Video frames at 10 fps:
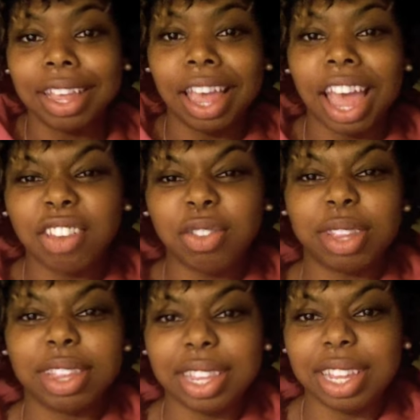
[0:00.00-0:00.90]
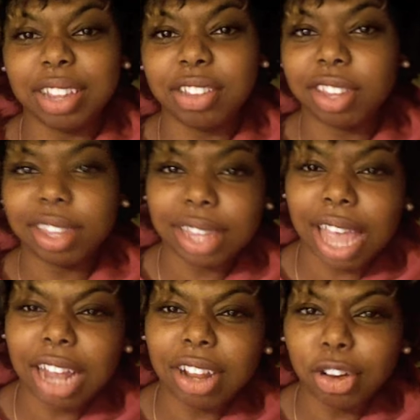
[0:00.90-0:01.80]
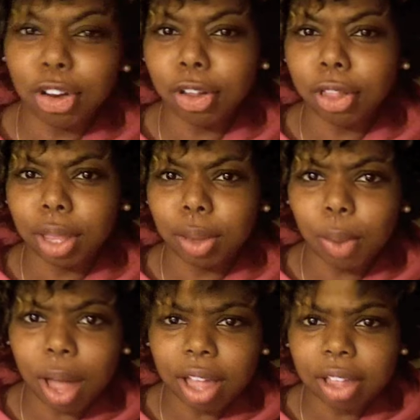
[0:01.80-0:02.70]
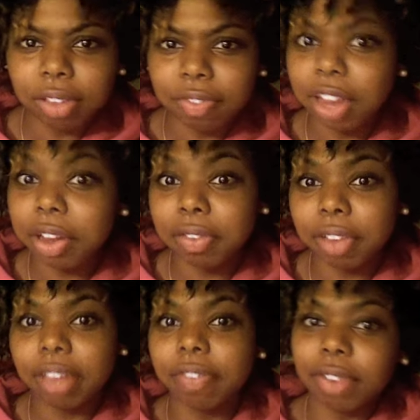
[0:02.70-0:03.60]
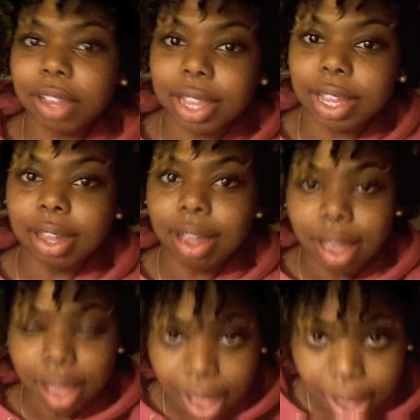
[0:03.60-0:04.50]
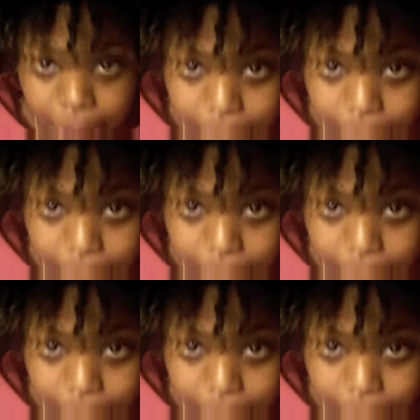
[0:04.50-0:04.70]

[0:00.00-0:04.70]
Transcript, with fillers: As you can see it's just kind of curly, wild, very very frizzy um,